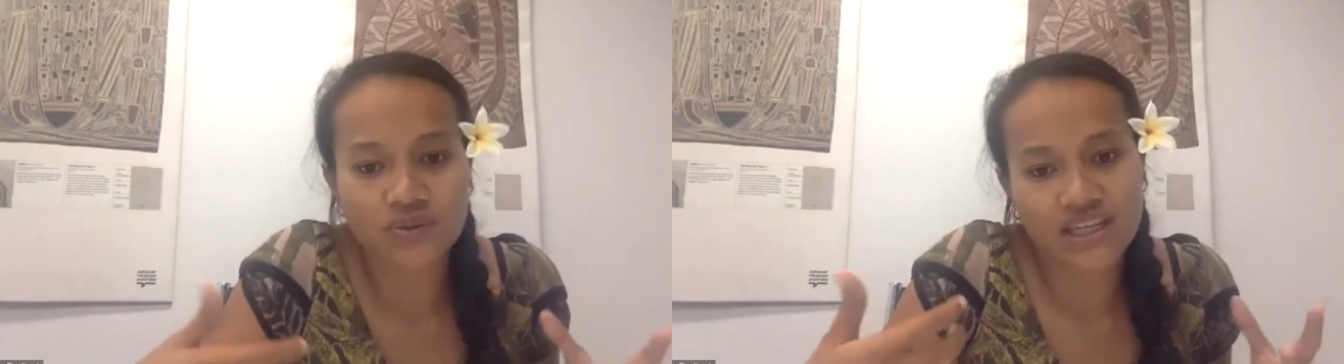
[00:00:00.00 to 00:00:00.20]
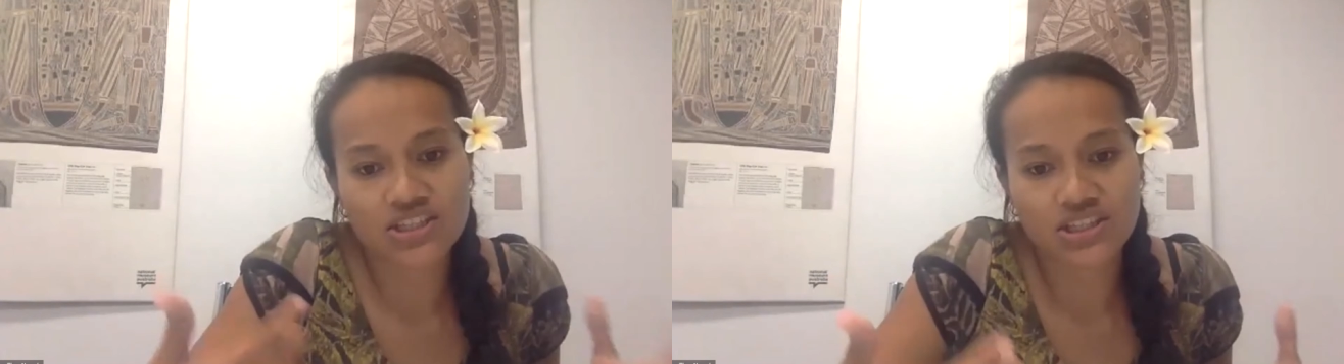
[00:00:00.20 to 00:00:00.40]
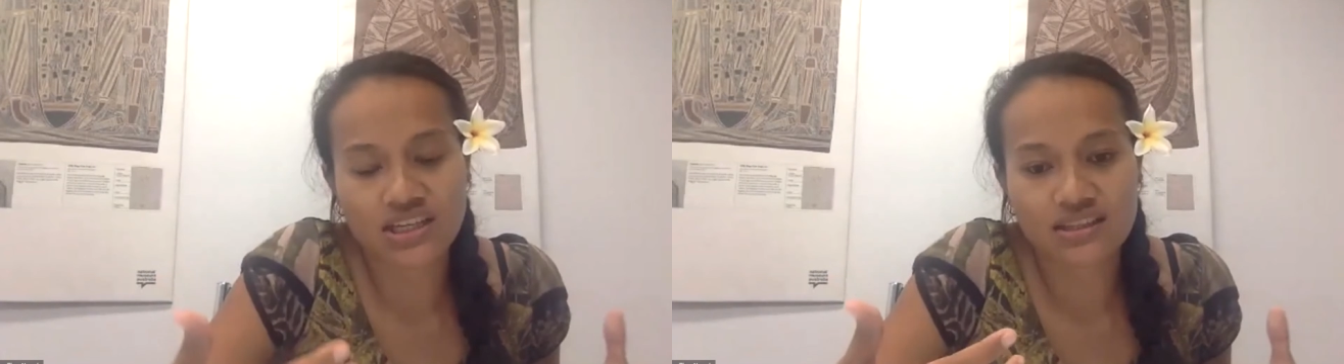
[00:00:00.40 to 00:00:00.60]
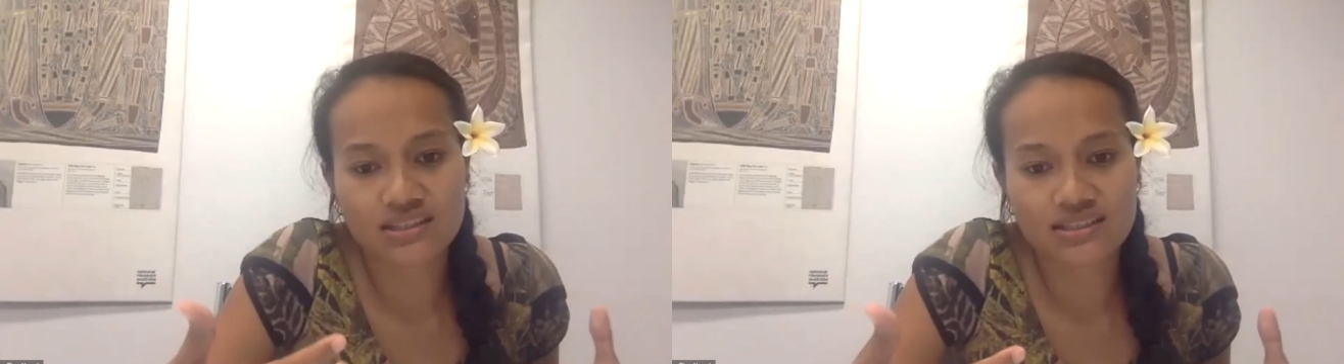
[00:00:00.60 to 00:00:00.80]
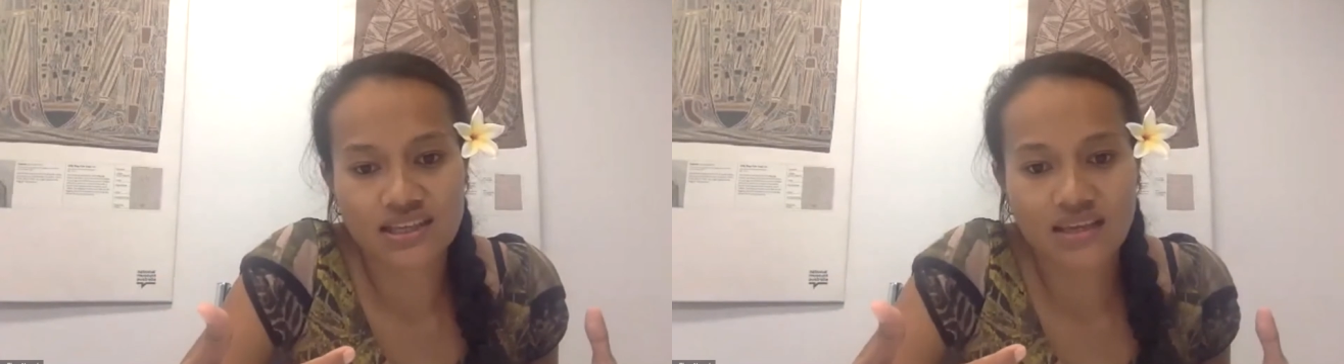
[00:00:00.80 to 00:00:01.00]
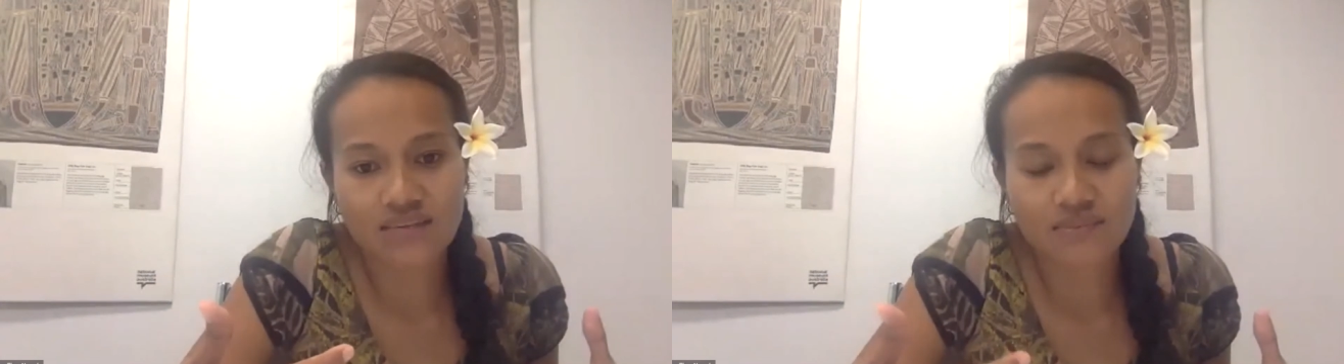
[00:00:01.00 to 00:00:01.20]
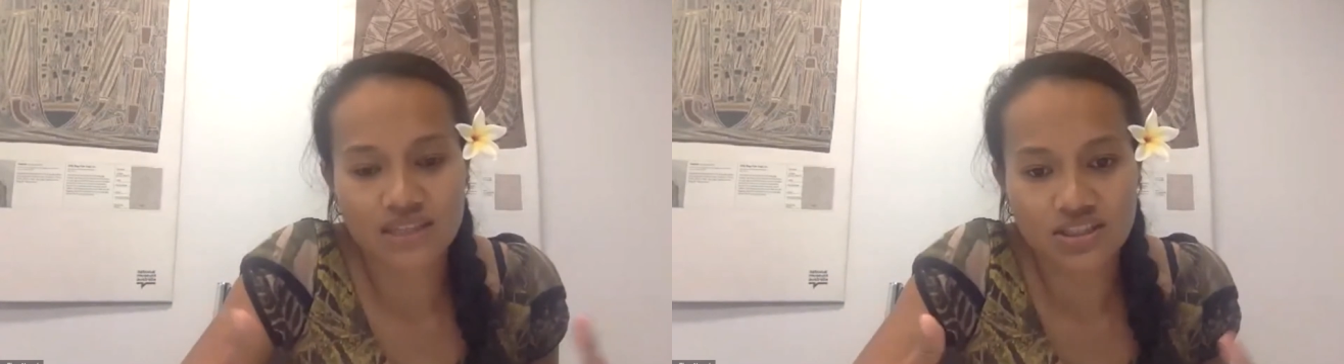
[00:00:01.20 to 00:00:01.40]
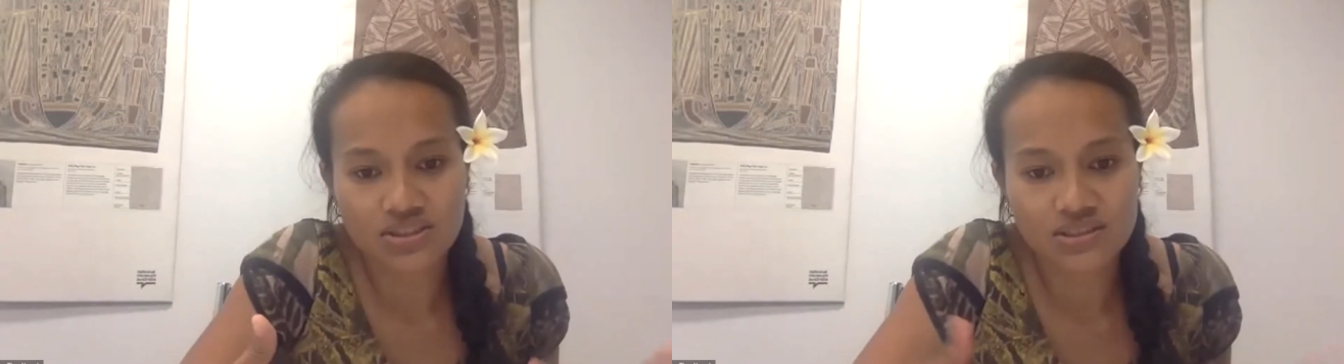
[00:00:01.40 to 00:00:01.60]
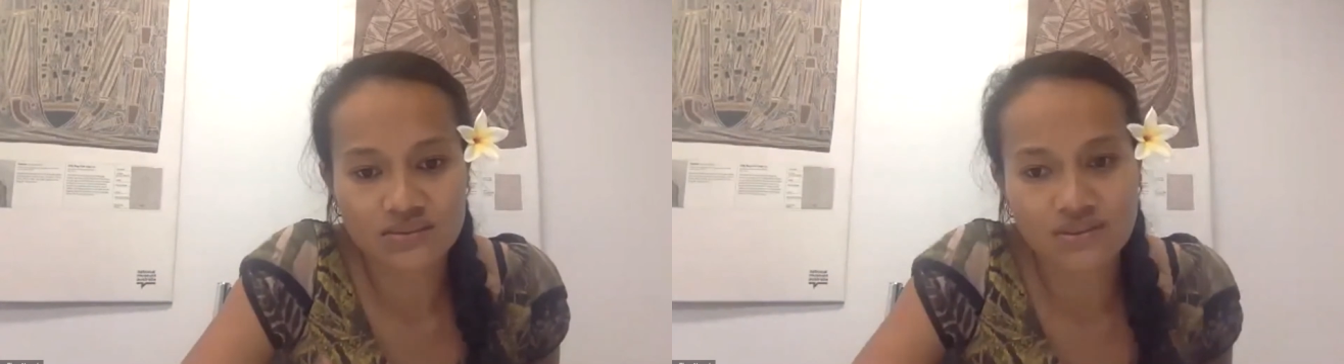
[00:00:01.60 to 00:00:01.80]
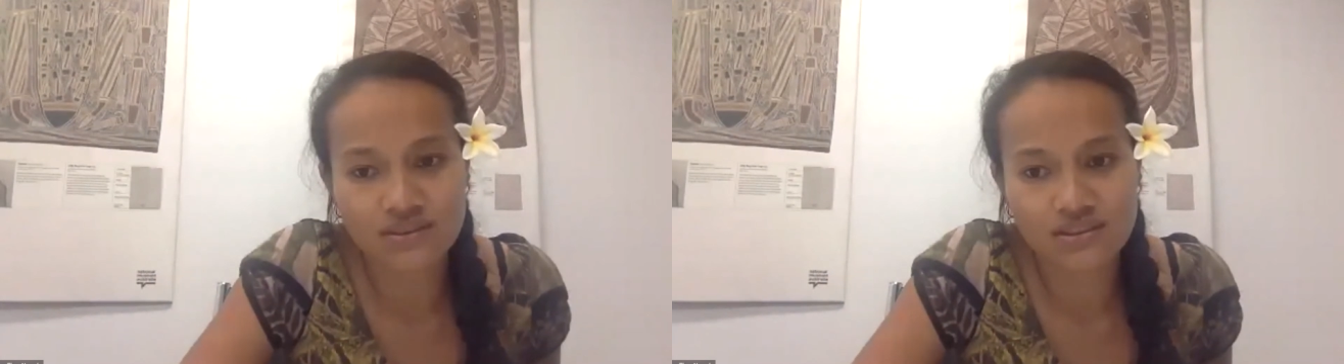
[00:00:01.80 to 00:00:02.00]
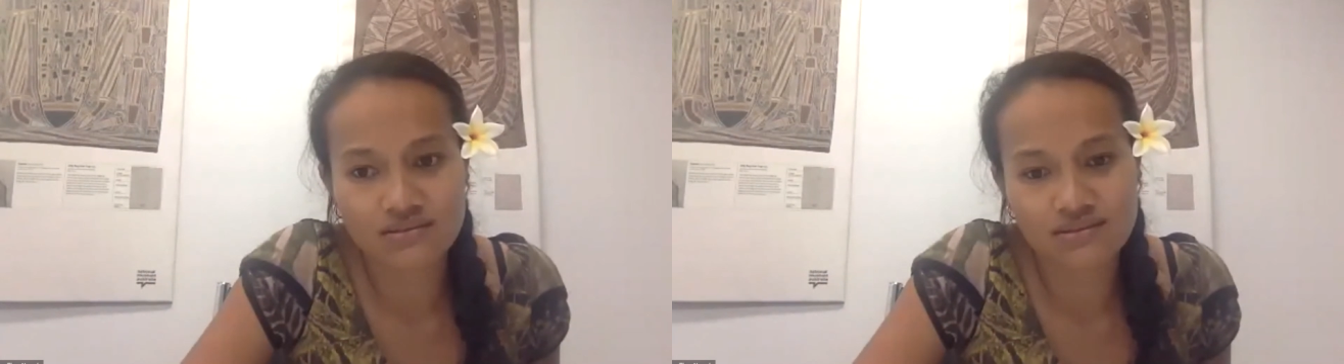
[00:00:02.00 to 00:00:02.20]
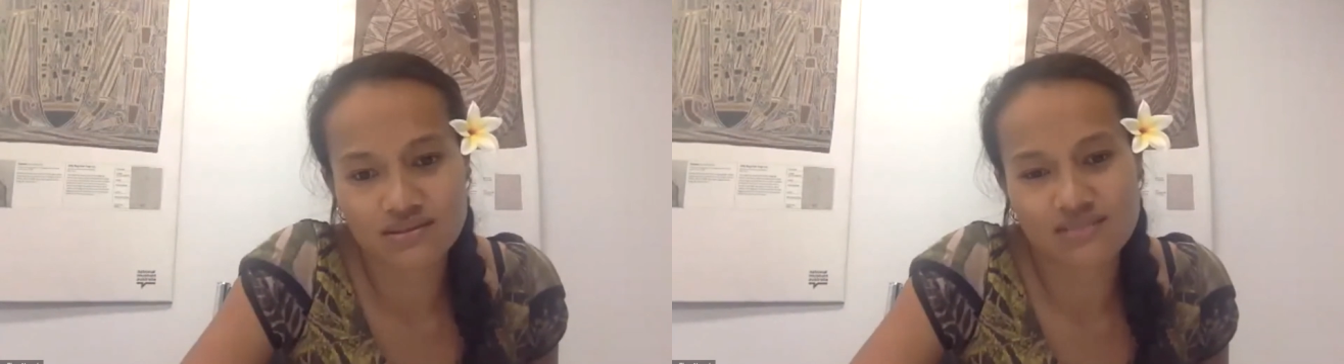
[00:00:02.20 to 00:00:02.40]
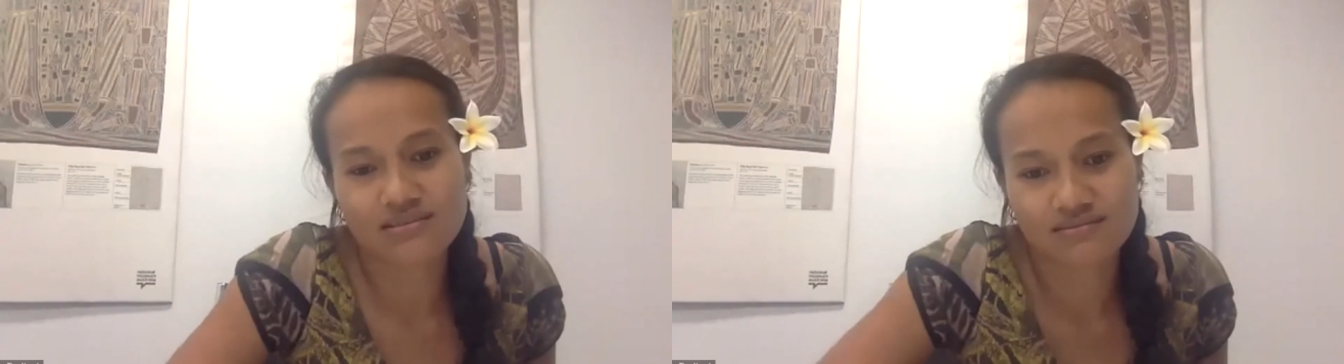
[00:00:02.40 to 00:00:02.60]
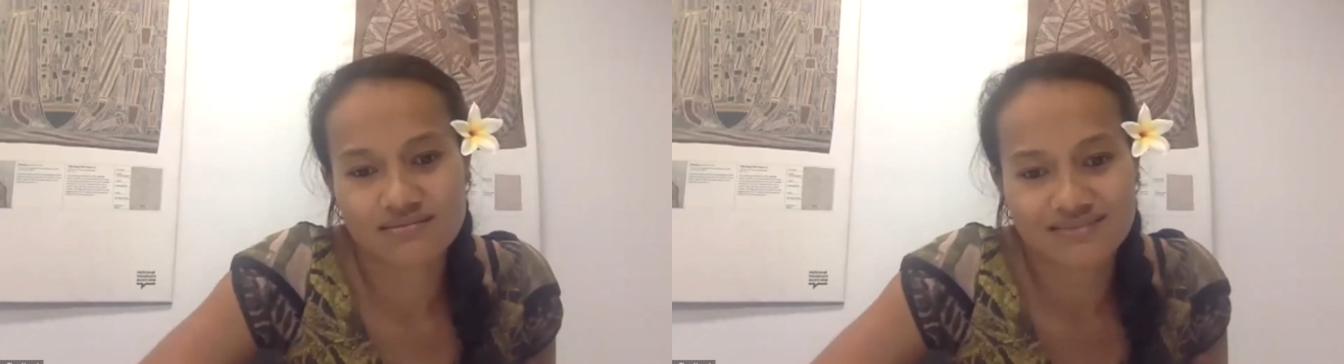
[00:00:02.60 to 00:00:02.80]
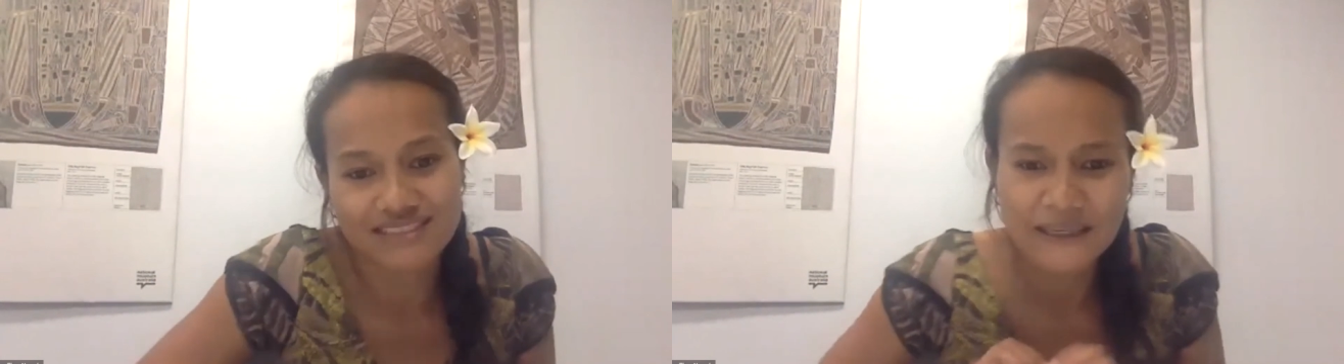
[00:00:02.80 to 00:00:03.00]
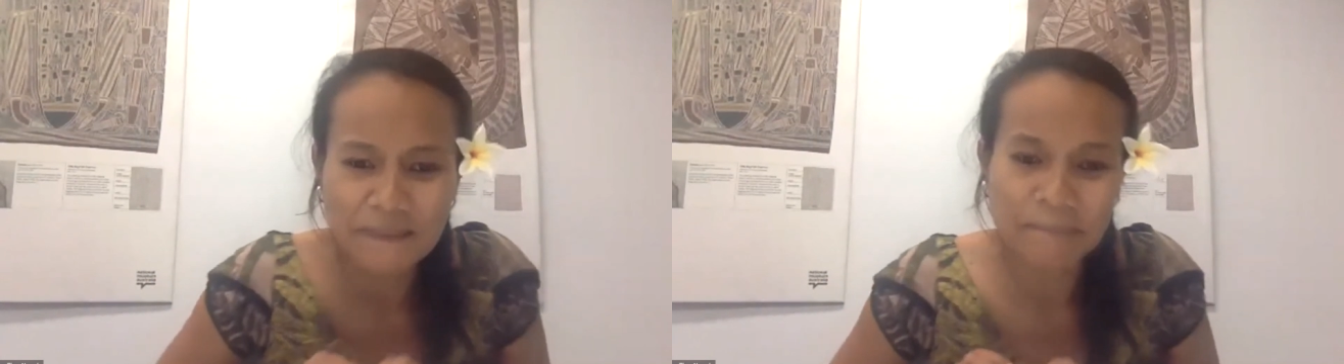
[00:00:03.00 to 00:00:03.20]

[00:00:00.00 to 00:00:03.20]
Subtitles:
that share the same interest with you. So, yeah.